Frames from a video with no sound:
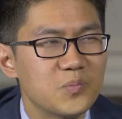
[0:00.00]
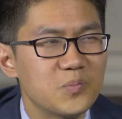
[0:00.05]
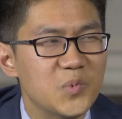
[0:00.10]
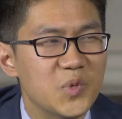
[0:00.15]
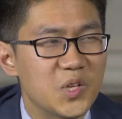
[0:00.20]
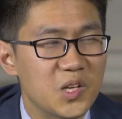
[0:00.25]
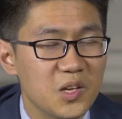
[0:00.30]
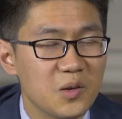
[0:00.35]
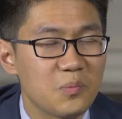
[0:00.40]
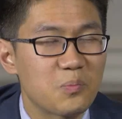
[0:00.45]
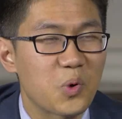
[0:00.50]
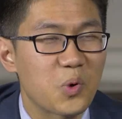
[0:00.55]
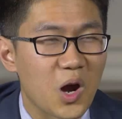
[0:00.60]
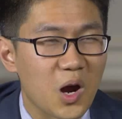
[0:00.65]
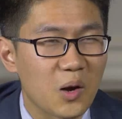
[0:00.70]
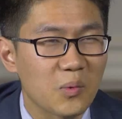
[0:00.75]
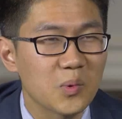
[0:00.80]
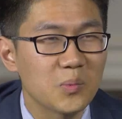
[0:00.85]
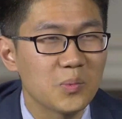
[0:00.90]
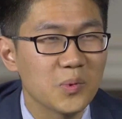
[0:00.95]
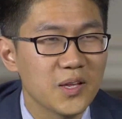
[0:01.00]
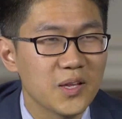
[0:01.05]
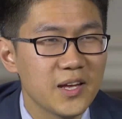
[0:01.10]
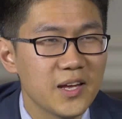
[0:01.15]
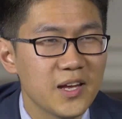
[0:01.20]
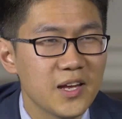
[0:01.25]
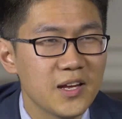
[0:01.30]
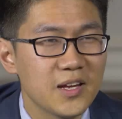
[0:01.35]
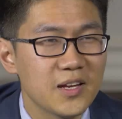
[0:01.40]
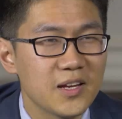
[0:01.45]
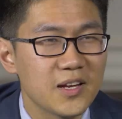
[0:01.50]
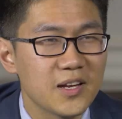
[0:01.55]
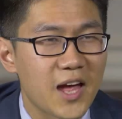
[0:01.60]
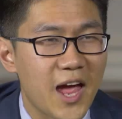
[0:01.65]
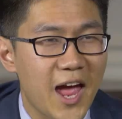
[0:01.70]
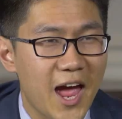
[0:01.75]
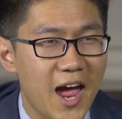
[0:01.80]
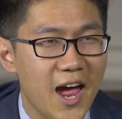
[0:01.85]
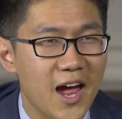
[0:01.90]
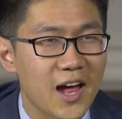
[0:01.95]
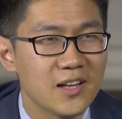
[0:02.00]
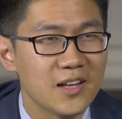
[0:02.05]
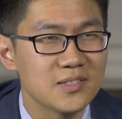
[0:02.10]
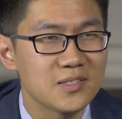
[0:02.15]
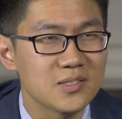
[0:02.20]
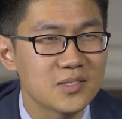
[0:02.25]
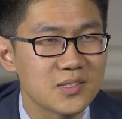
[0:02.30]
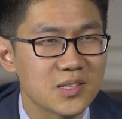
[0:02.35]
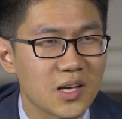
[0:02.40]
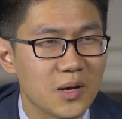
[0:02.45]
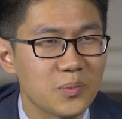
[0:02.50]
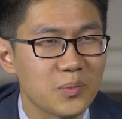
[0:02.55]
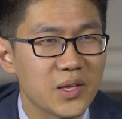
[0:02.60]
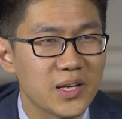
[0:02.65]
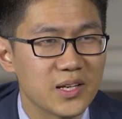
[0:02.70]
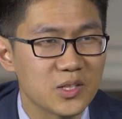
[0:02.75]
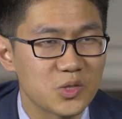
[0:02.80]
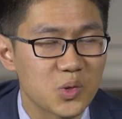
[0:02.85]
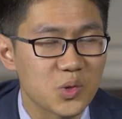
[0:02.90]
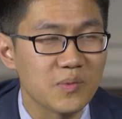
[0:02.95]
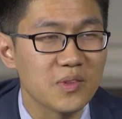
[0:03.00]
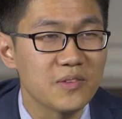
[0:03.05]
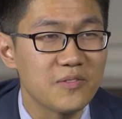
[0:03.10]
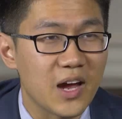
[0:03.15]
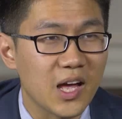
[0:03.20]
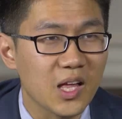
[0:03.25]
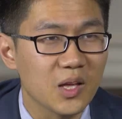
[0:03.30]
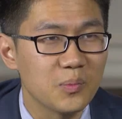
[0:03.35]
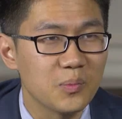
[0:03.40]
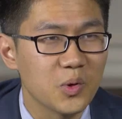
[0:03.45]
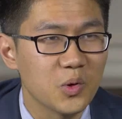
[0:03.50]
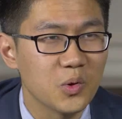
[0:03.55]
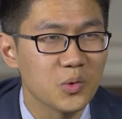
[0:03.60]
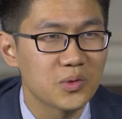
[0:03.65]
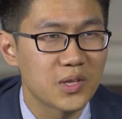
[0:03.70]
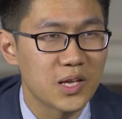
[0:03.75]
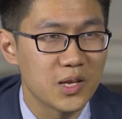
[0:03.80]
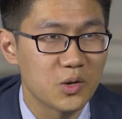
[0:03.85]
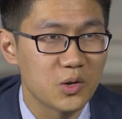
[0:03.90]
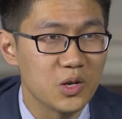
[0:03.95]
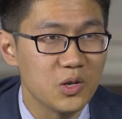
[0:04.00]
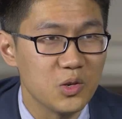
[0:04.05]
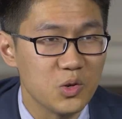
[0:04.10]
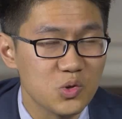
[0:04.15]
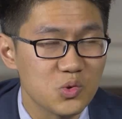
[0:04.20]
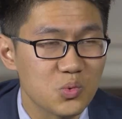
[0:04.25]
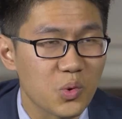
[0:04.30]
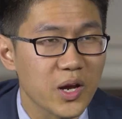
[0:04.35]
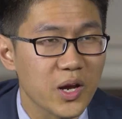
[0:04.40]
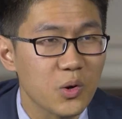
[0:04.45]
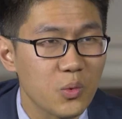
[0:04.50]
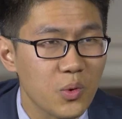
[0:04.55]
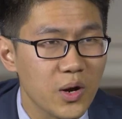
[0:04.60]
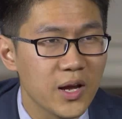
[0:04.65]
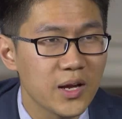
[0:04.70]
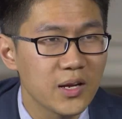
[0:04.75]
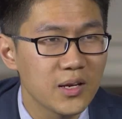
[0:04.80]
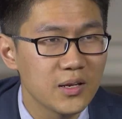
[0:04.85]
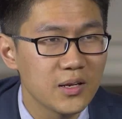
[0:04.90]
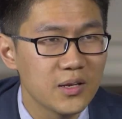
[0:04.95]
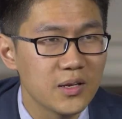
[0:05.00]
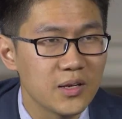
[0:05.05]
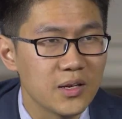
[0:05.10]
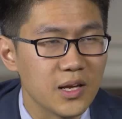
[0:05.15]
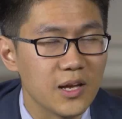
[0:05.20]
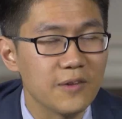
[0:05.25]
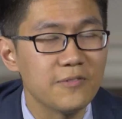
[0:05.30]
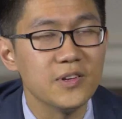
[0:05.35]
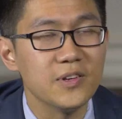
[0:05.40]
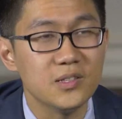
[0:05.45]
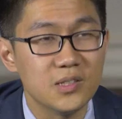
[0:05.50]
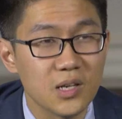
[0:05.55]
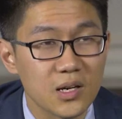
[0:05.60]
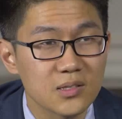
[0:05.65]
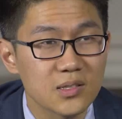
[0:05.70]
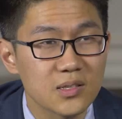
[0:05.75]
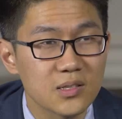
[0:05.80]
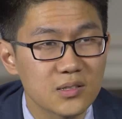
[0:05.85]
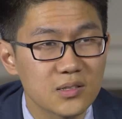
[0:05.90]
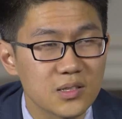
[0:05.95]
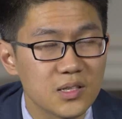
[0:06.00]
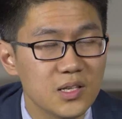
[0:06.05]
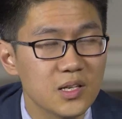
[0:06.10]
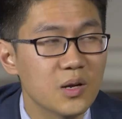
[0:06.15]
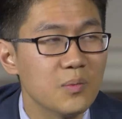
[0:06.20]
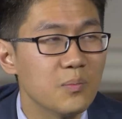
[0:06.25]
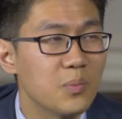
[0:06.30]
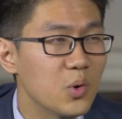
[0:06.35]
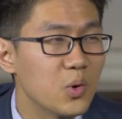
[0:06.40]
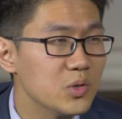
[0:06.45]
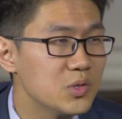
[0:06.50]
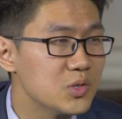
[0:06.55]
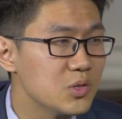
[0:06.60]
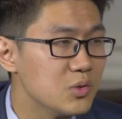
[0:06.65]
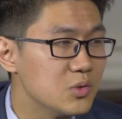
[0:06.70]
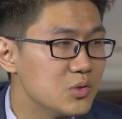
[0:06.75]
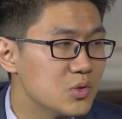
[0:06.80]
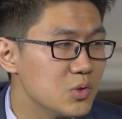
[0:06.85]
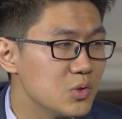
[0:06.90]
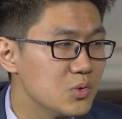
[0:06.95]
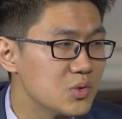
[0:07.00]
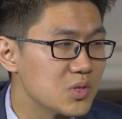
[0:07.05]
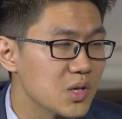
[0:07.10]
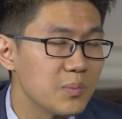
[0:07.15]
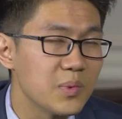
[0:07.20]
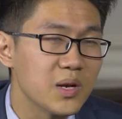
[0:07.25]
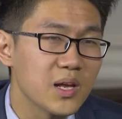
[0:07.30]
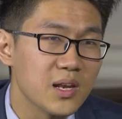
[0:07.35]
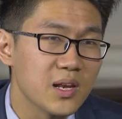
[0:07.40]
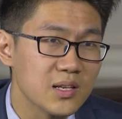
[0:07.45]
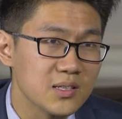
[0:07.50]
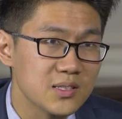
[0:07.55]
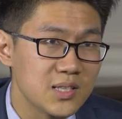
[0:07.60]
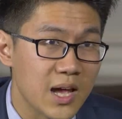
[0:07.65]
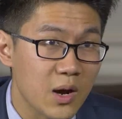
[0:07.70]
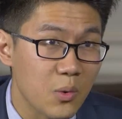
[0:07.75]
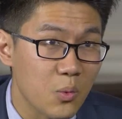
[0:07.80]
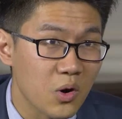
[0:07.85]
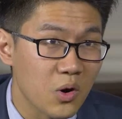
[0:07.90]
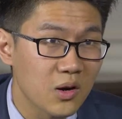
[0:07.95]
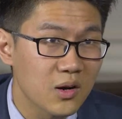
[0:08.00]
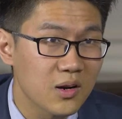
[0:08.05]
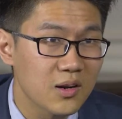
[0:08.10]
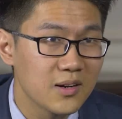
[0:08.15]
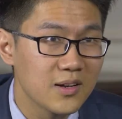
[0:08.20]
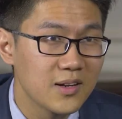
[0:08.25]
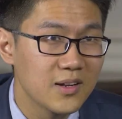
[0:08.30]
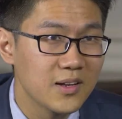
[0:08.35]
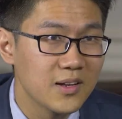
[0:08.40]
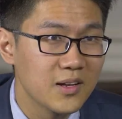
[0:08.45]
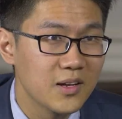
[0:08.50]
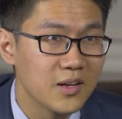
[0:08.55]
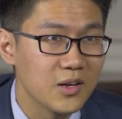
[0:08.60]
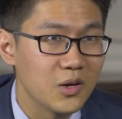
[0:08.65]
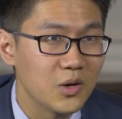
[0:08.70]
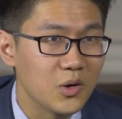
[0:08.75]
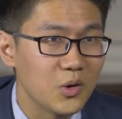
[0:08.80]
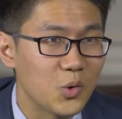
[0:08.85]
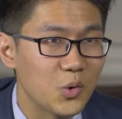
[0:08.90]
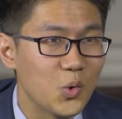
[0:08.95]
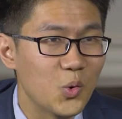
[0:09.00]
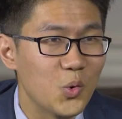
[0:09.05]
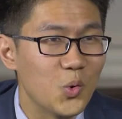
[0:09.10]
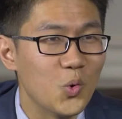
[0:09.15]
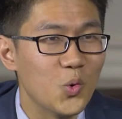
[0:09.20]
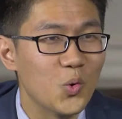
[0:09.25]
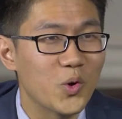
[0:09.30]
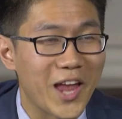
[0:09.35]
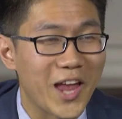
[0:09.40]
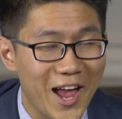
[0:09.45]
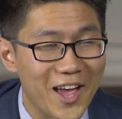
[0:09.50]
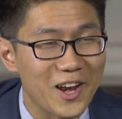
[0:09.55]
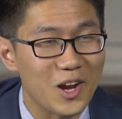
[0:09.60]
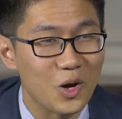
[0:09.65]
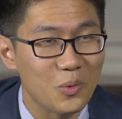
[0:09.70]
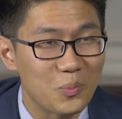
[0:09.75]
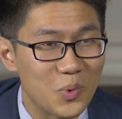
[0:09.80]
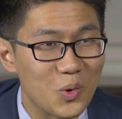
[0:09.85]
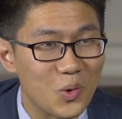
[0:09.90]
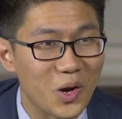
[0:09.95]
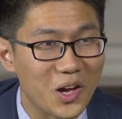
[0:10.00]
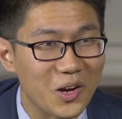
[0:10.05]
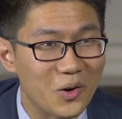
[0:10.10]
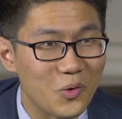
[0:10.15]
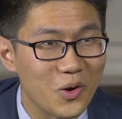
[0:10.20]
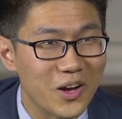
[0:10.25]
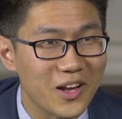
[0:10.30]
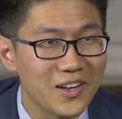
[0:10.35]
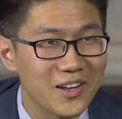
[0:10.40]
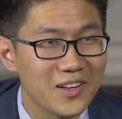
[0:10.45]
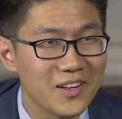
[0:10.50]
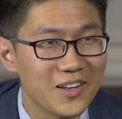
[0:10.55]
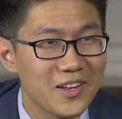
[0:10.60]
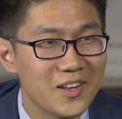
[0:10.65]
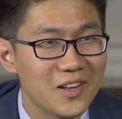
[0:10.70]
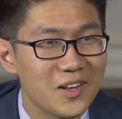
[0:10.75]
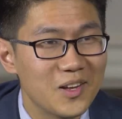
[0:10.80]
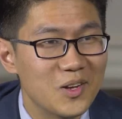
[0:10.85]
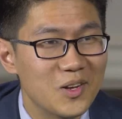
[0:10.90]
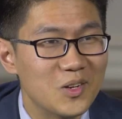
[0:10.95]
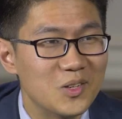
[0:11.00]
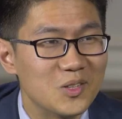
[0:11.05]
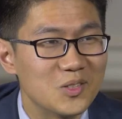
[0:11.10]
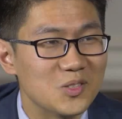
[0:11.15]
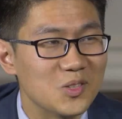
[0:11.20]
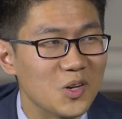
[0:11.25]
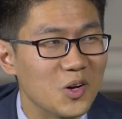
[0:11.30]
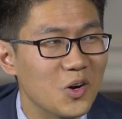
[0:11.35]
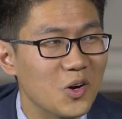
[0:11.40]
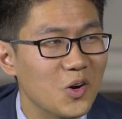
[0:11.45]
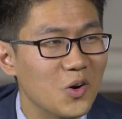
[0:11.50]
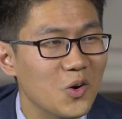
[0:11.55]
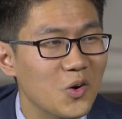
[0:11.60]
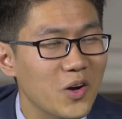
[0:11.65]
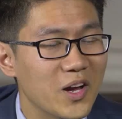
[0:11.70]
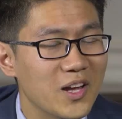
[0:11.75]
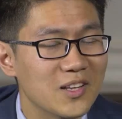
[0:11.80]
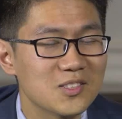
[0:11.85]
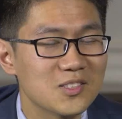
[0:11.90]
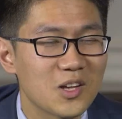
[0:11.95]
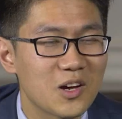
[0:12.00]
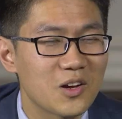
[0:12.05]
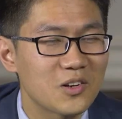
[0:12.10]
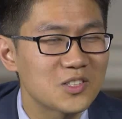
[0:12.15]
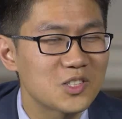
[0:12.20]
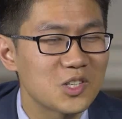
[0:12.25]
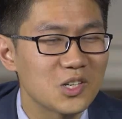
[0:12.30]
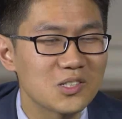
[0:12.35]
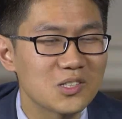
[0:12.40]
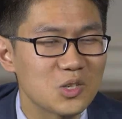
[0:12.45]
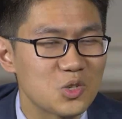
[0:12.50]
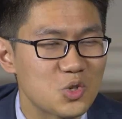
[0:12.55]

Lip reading: He probably has something extremely valuable that you can use right away. If he doesn't, he can point you to somebody in his network who can help you right away. And it's not just